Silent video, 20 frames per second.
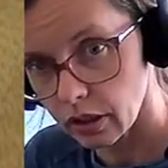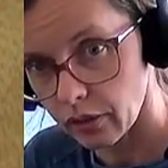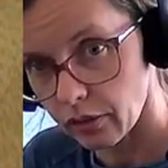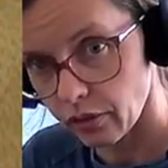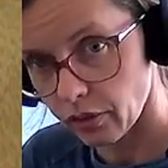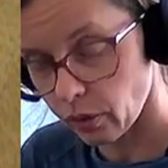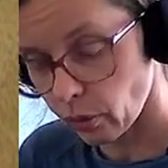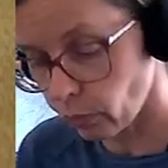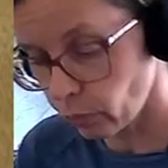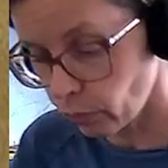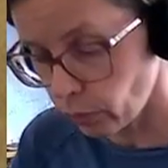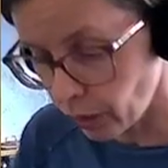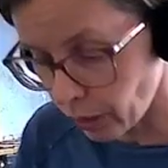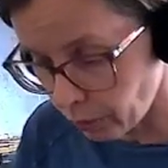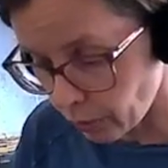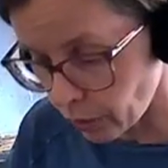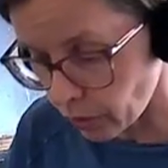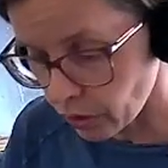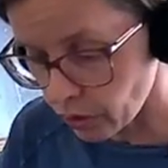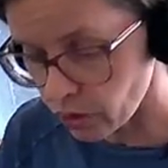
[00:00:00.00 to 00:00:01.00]
The
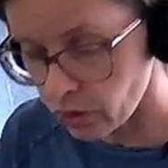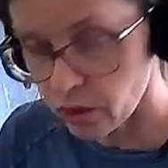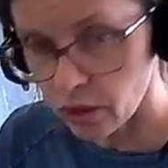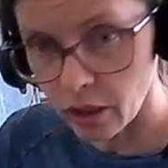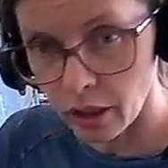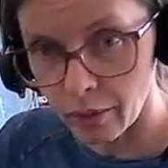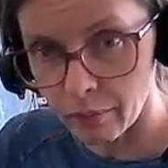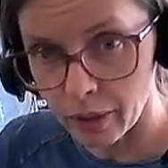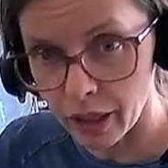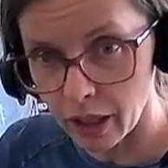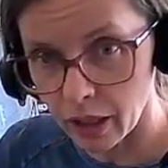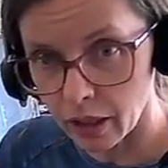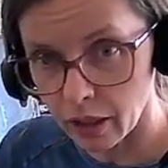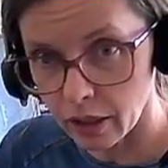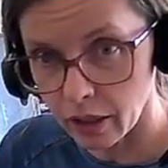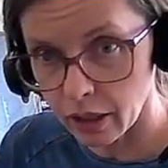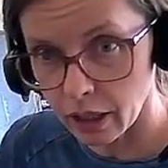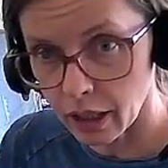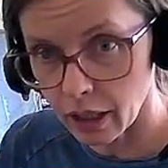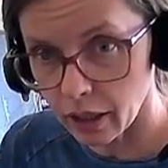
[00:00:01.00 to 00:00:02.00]
ripples coming
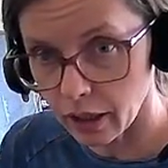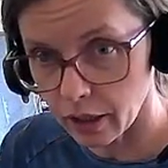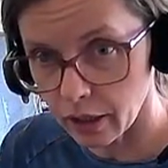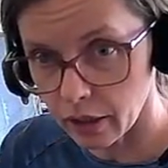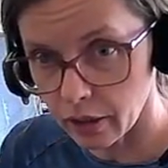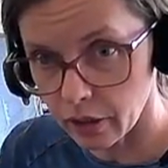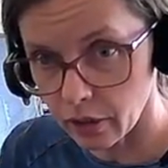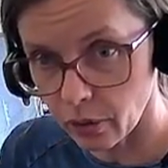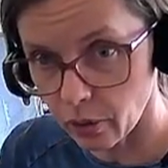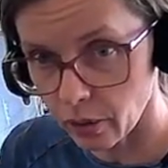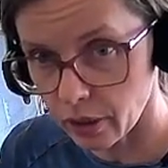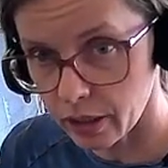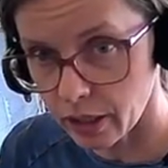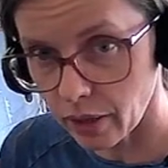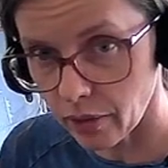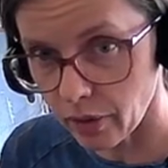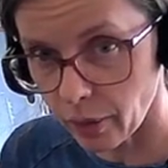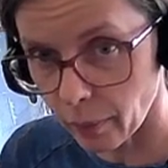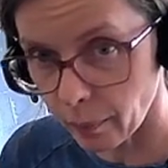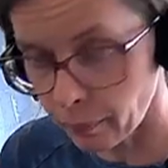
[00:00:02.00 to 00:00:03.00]
here, notice how
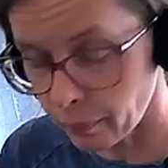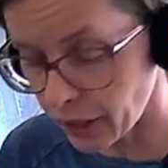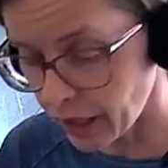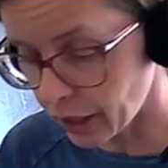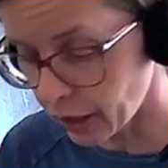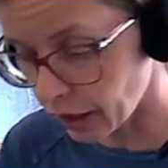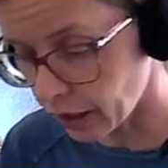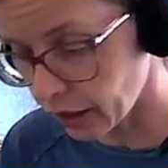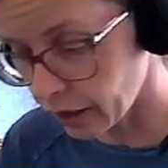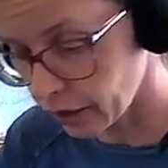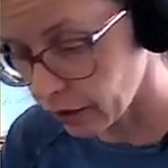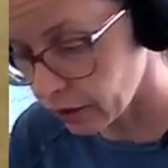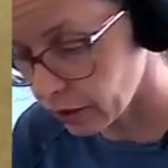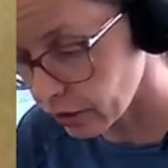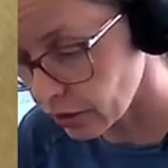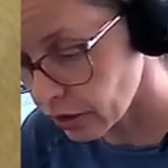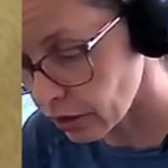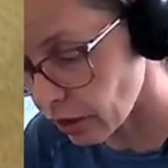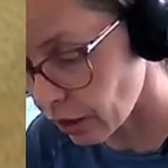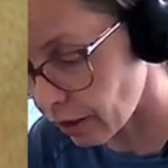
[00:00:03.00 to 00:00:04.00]
they're bigger.
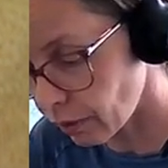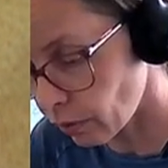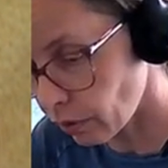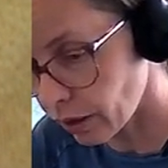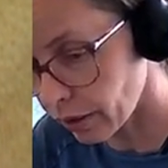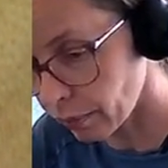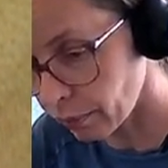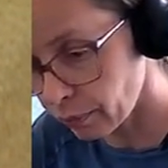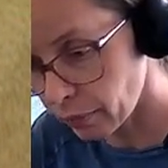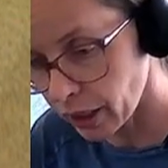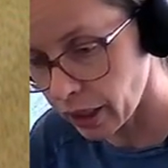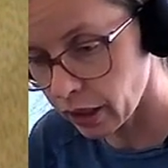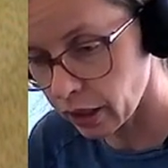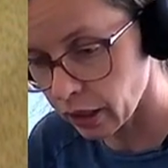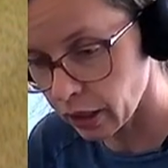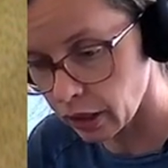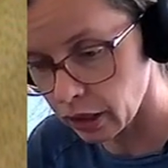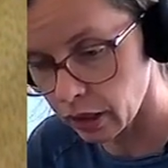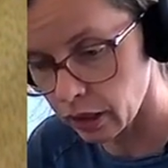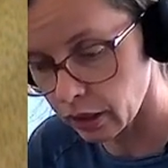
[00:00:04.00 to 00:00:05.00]
So I want a
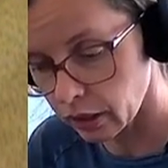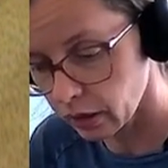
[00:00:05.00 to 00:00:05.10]
bigger